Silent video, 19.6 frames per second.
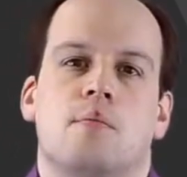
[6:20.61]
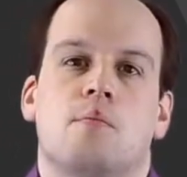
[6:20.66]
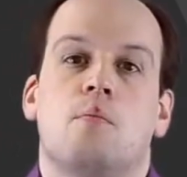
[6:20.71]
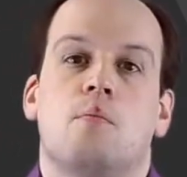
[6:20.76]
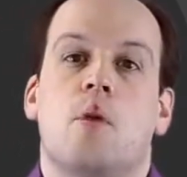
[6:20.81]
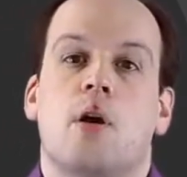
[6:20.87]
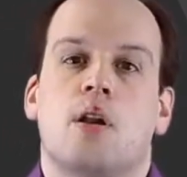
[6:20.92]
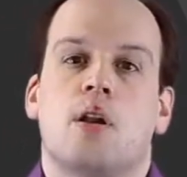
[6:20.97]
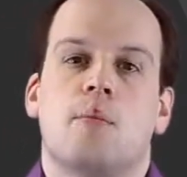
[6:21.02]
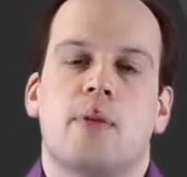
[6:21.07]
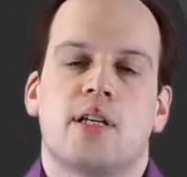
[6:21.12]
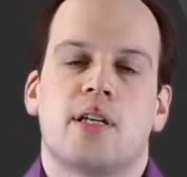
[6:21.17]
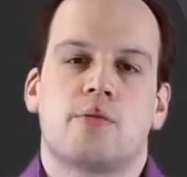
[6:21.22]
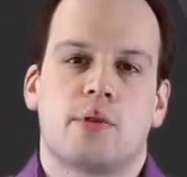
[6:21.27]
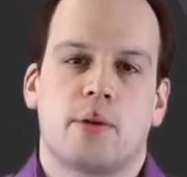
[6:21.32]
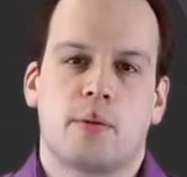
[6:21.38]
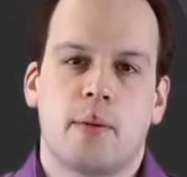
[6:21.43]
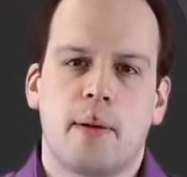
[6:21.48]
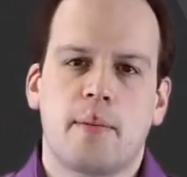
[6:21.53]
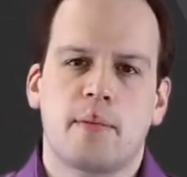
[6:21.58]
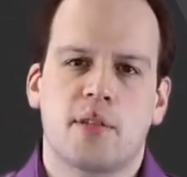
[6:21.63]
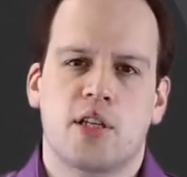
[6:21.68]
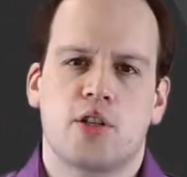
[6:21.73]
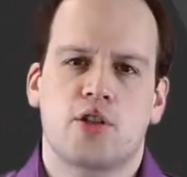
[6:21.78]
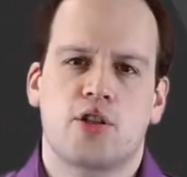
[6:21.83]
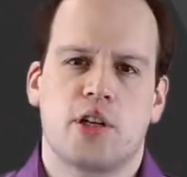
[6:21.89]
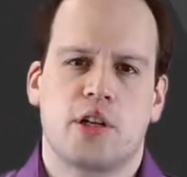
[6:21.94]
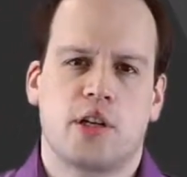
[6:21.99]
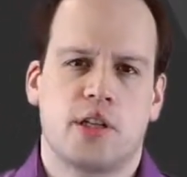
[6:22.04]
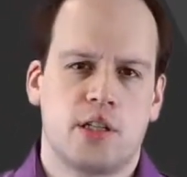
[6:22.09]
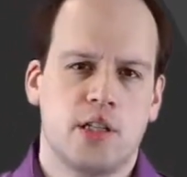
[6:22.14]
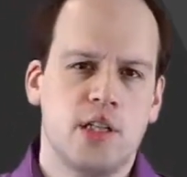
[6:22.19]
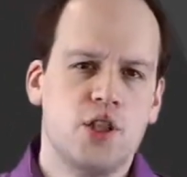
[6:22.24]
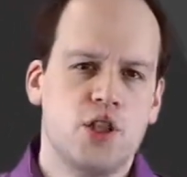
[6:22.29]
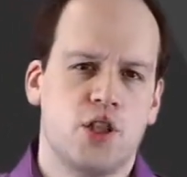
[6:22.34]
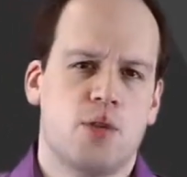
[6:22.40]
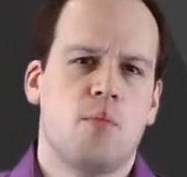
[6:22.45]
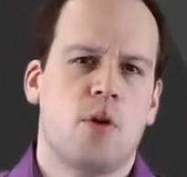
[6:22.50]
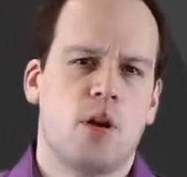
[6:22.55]
model-based requirements engineering and
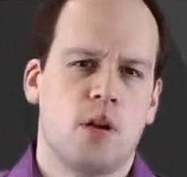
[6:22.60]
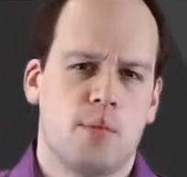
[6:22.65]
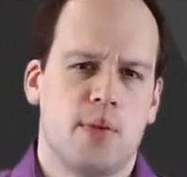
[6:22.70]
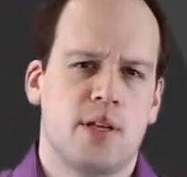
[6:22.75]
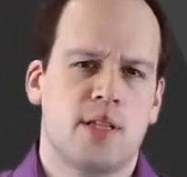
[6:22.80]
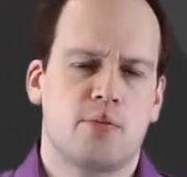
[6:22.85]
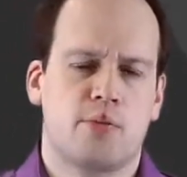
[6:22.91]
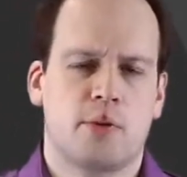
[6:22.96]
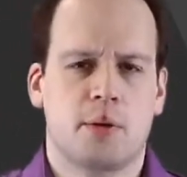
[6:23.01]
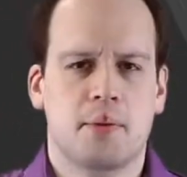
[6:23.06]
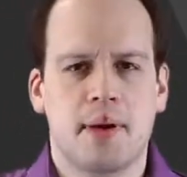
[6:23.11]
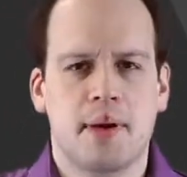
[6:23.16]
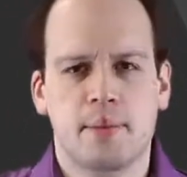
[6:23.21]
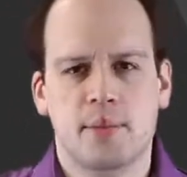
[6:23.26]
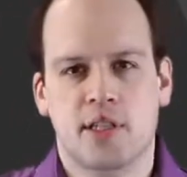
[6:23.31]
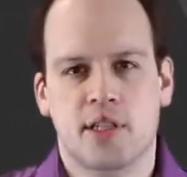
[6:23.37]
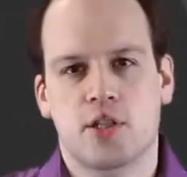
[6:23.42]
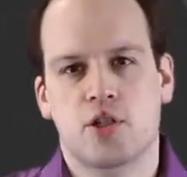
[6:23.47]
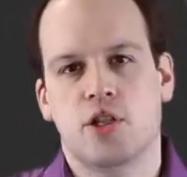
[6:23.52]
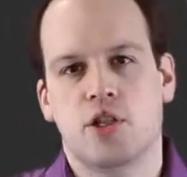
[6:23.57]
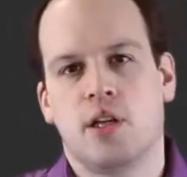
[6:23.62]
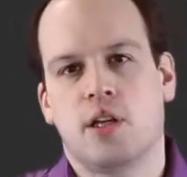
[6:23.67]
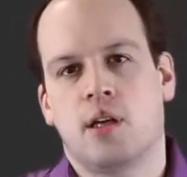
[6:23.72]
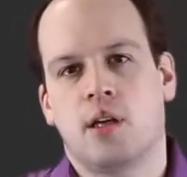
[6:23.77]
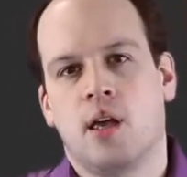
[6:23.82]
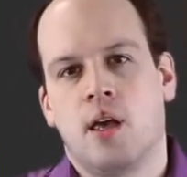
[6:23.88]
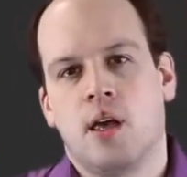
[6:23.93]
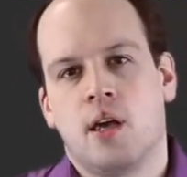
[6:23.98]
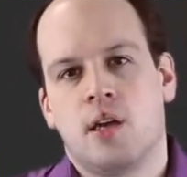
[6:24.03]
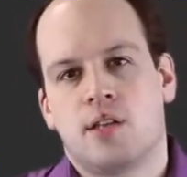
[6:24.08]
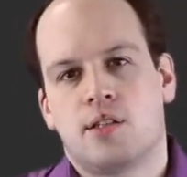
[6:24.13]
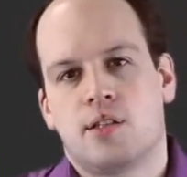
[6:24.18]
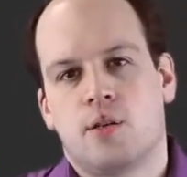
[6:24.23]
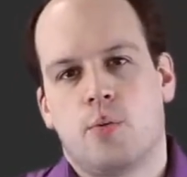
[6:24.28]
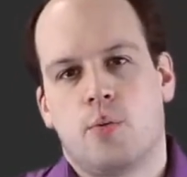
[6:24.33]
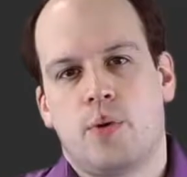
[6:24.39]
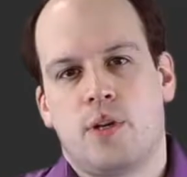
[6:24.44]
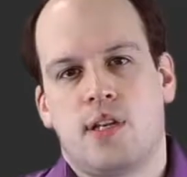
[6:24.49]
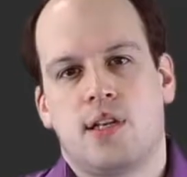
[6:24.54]
teaching model-based requirements engineering, so
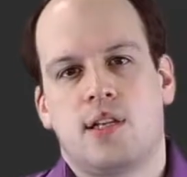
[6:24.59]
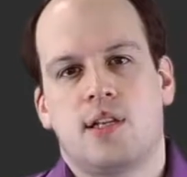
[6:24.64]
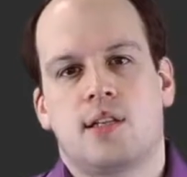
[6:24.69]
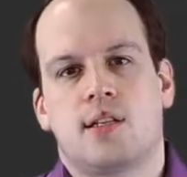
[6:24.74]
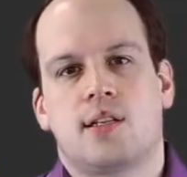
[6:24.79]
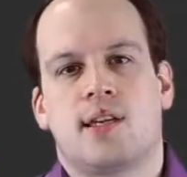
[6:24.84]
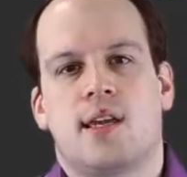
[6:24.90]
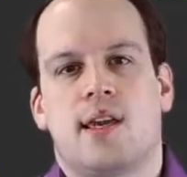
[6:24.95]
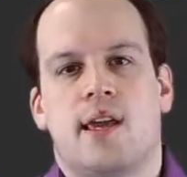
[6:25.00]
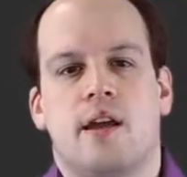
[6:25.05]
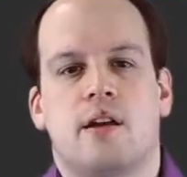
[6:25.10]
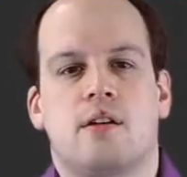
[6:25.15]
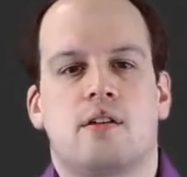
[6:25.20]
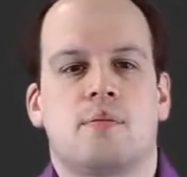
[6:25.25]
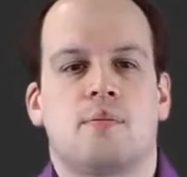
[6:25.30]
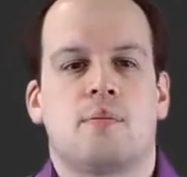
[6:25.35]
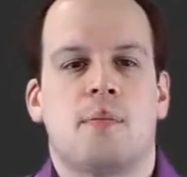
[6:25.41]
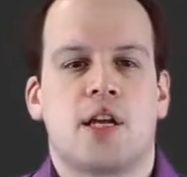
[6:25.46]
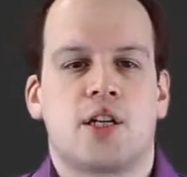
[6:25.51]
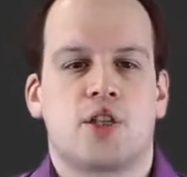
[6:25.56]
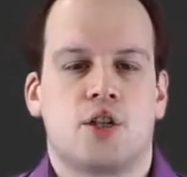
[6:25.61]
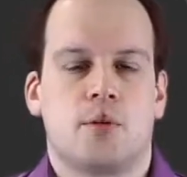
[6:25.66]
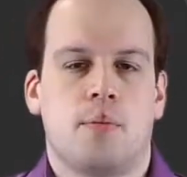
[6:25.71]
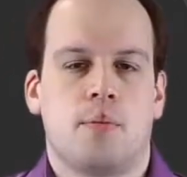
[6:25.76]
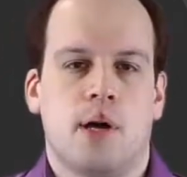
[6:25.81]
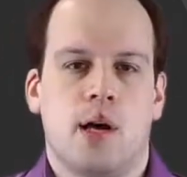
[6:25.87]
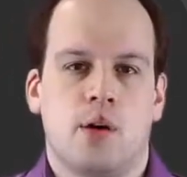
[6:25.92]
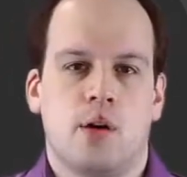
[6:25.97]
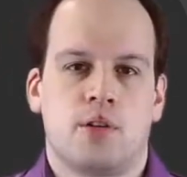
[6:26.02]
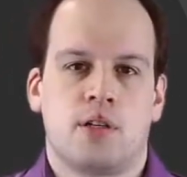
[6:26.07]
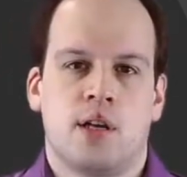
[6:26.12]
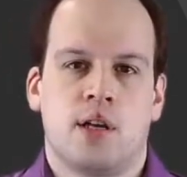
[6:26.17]
we didn't care much about